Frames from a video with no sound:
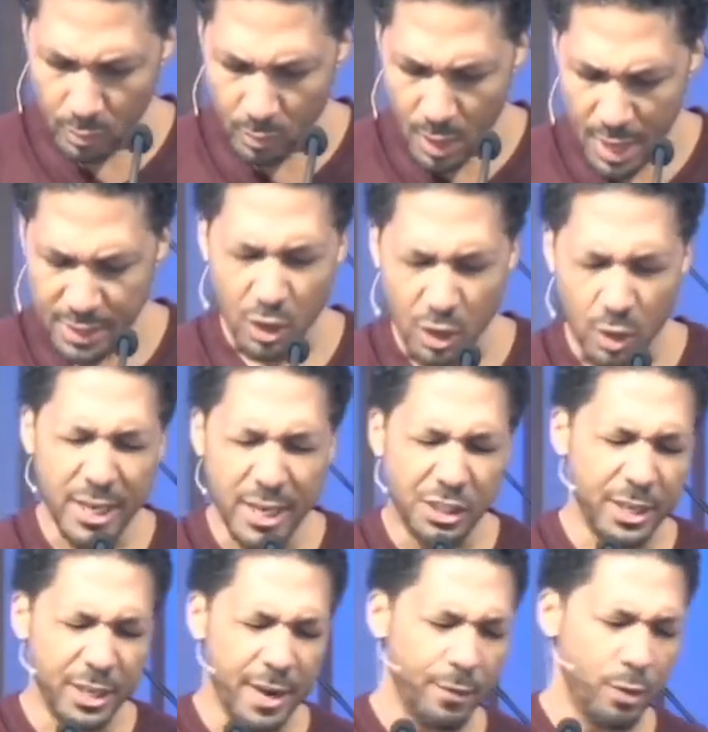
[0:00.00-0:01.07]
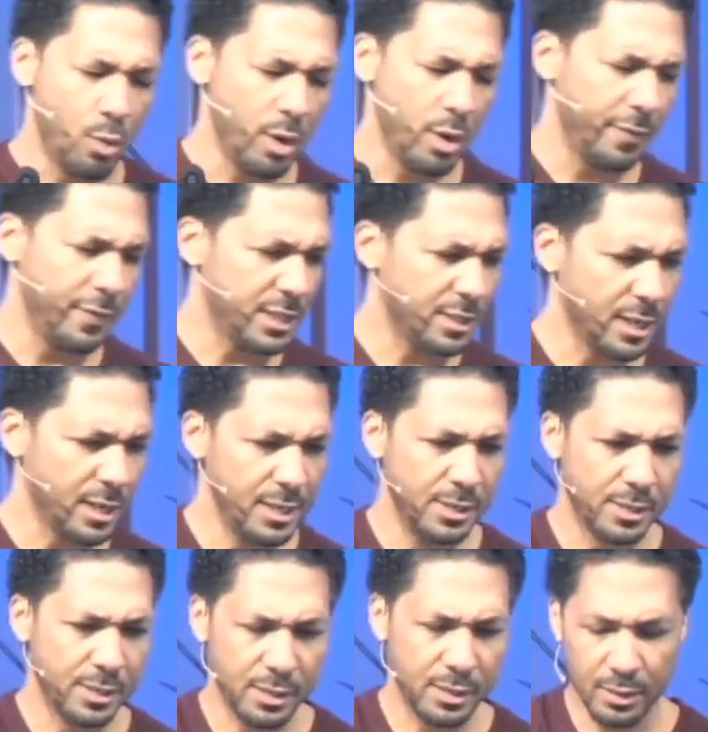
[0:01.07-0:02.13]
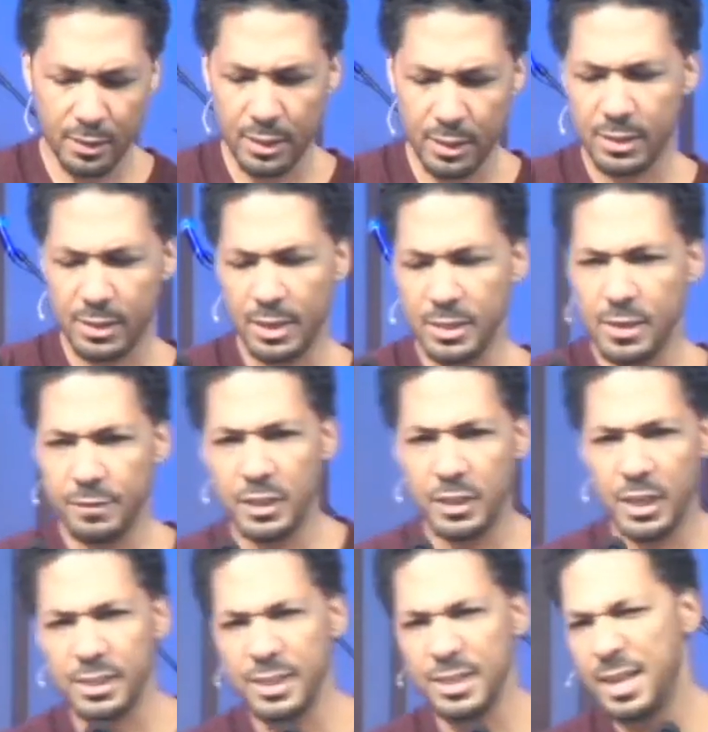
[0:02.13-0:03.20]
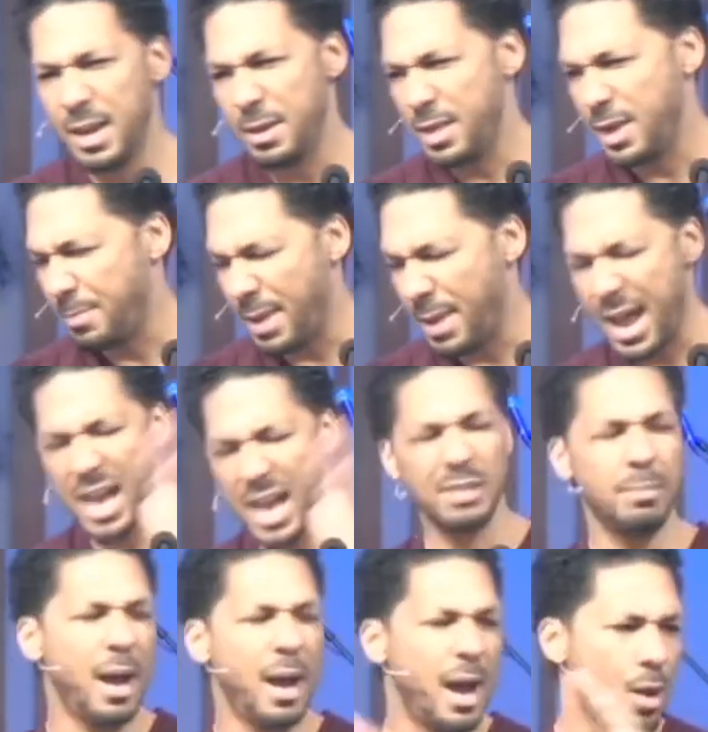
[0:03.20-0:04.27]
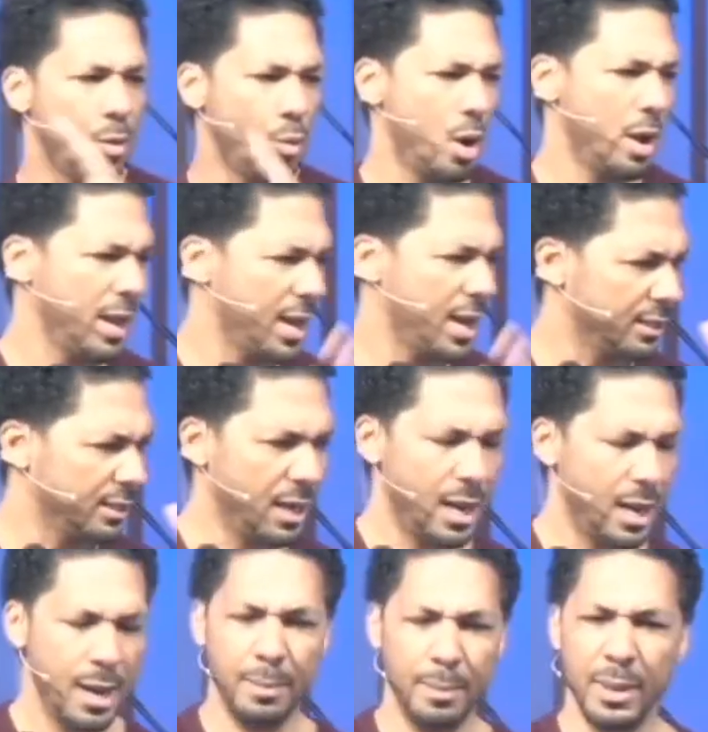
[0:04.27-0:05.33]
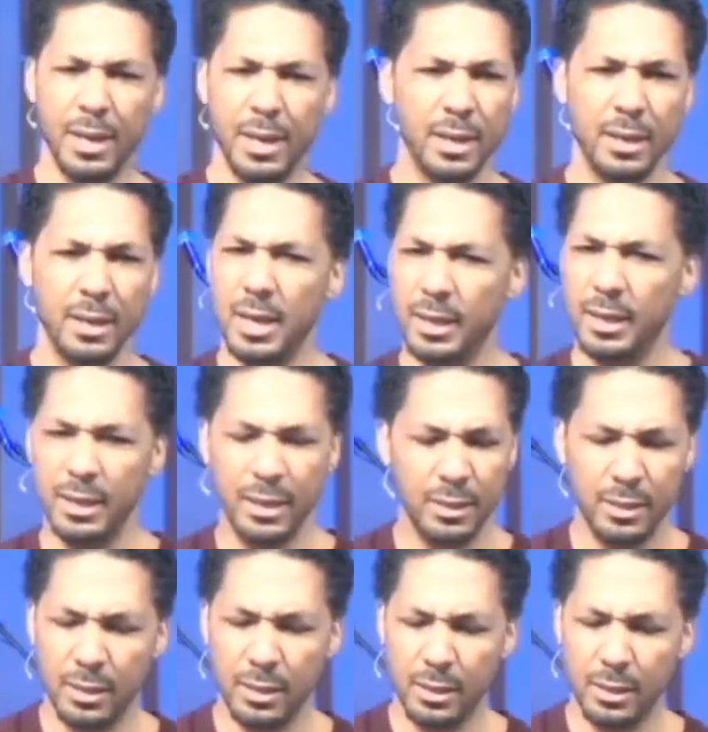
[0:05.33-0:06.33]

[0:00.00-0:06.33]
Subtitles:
And so each and every one of his sons, the sons of Jesse, they pass by one at a time and